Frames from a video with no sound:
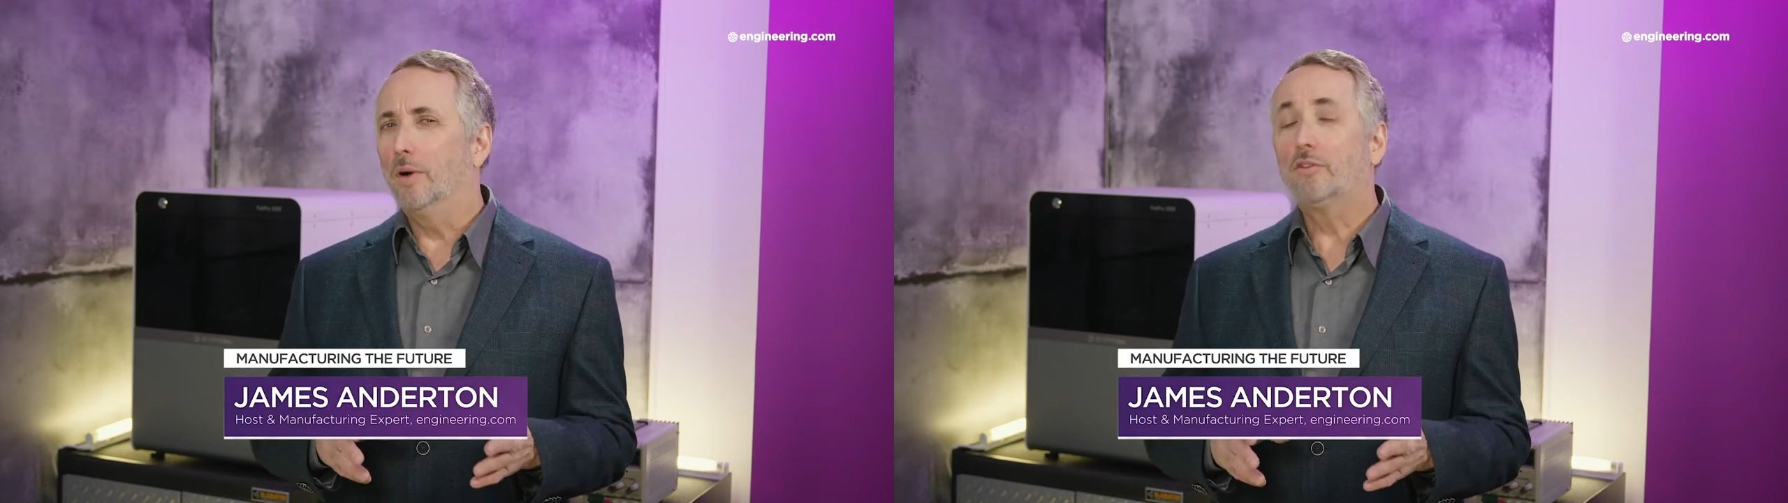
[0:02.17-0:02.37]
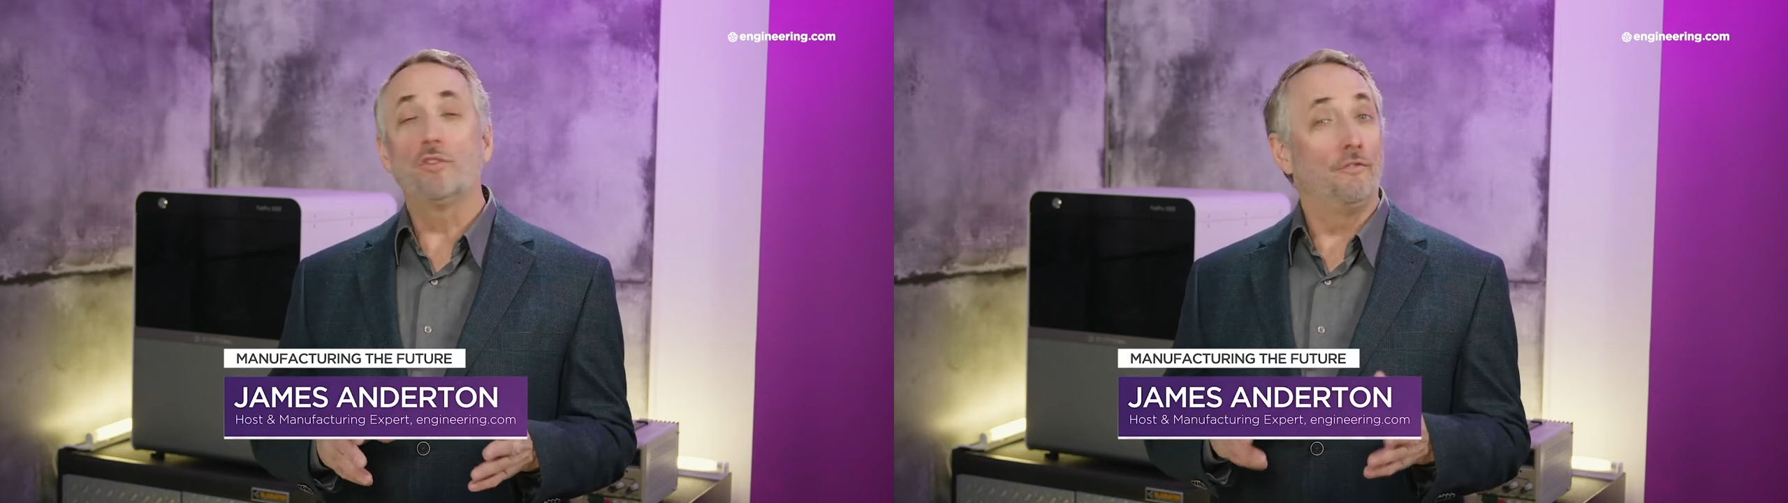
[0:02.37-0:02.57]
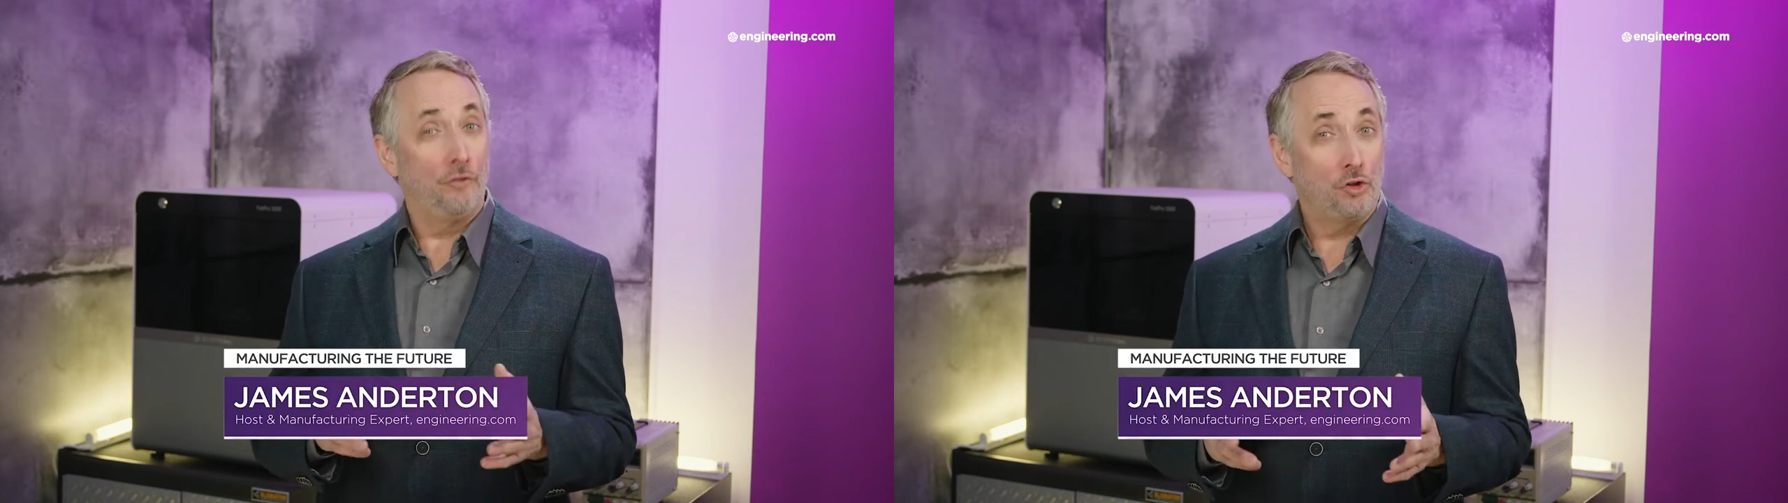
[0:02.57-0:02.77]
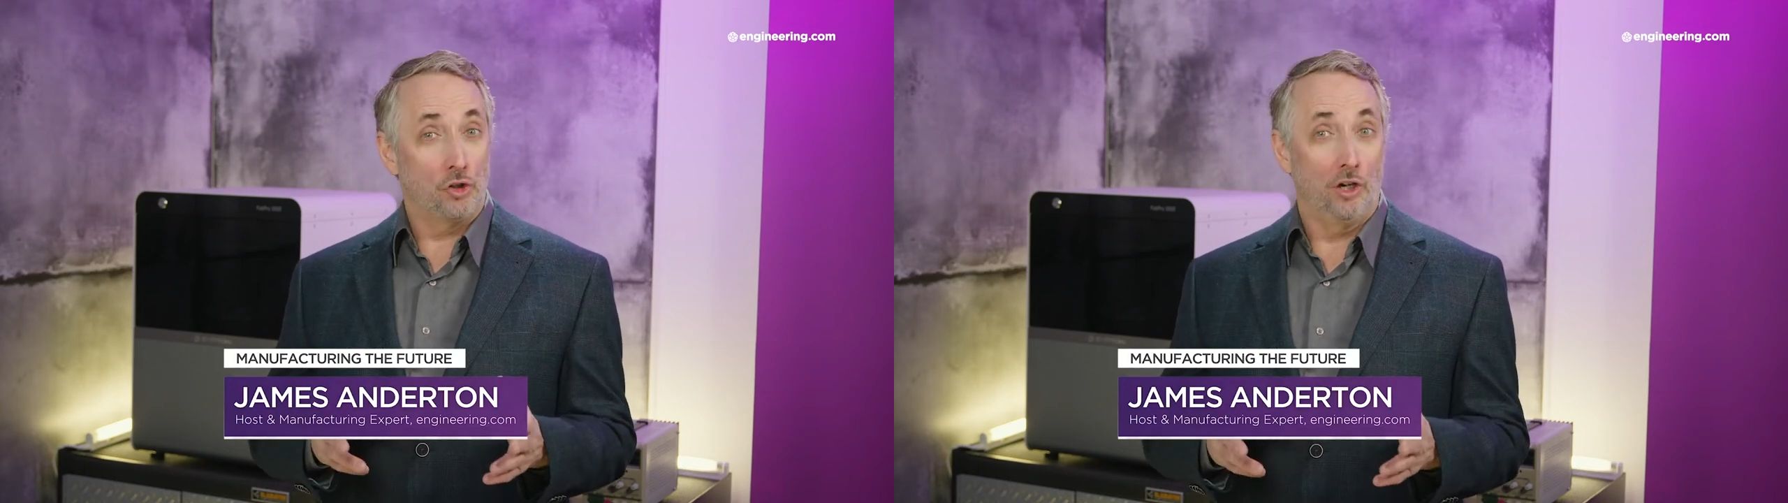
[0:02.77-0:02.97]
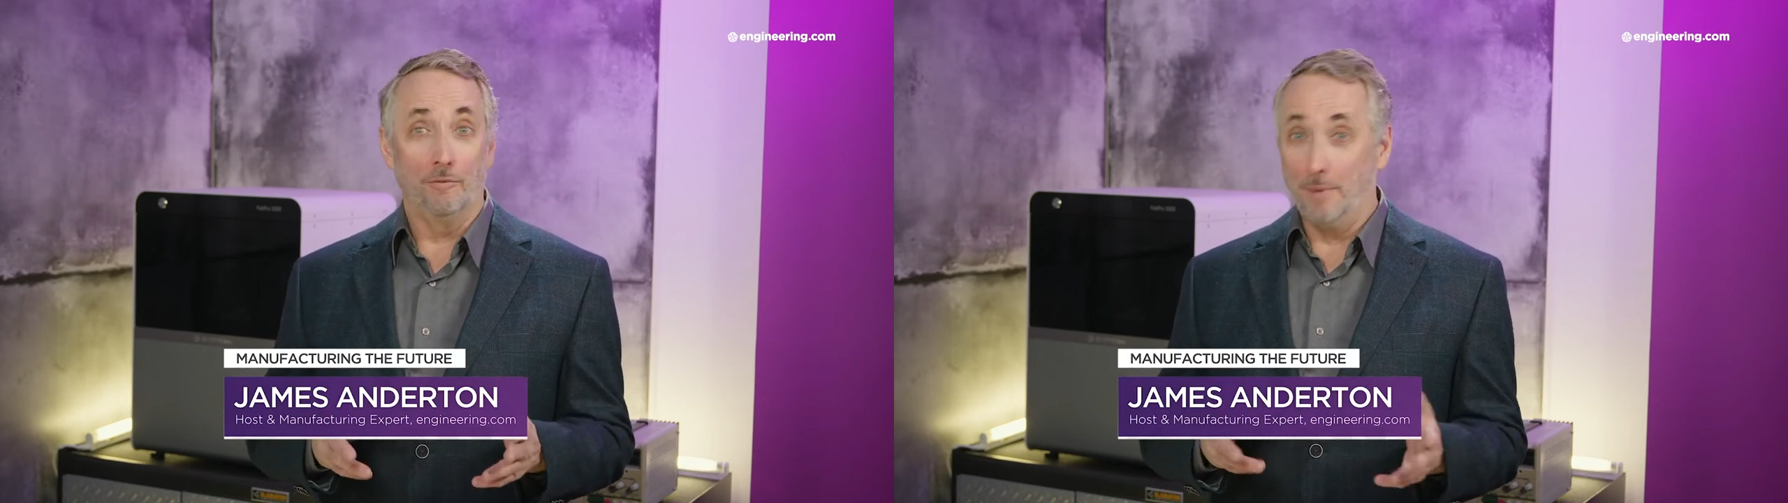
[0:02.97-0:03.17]
but what's the
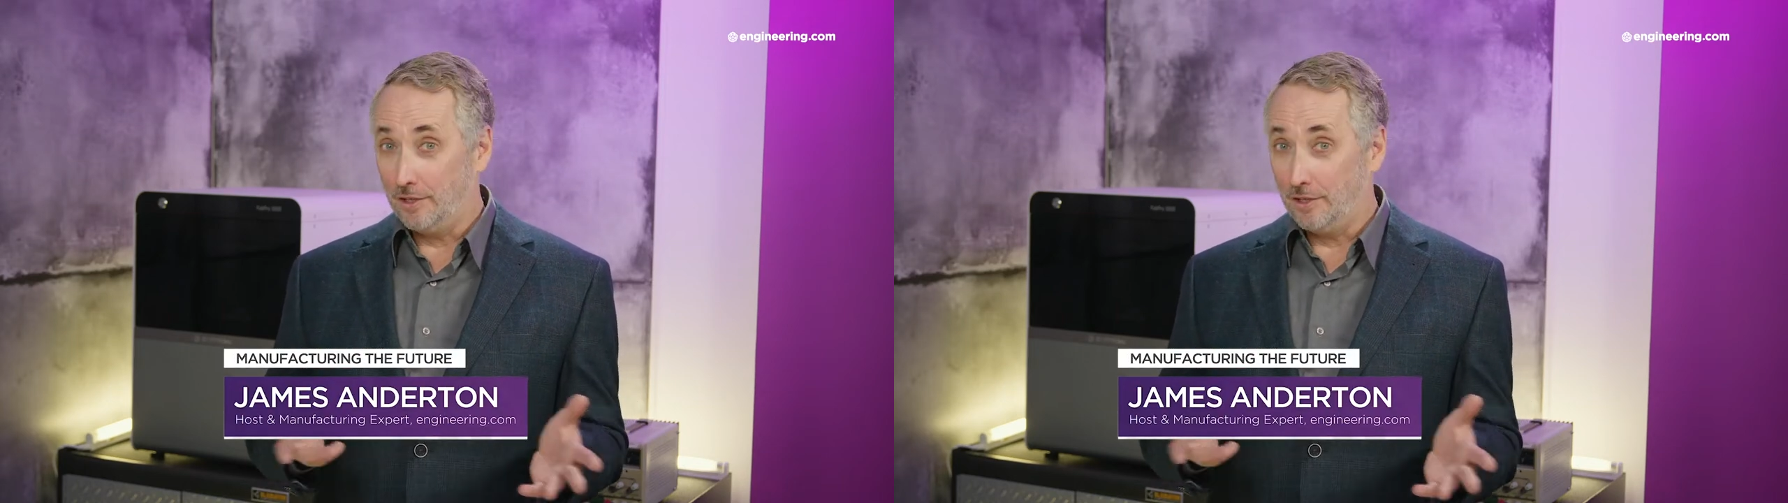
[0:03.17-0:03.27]
future of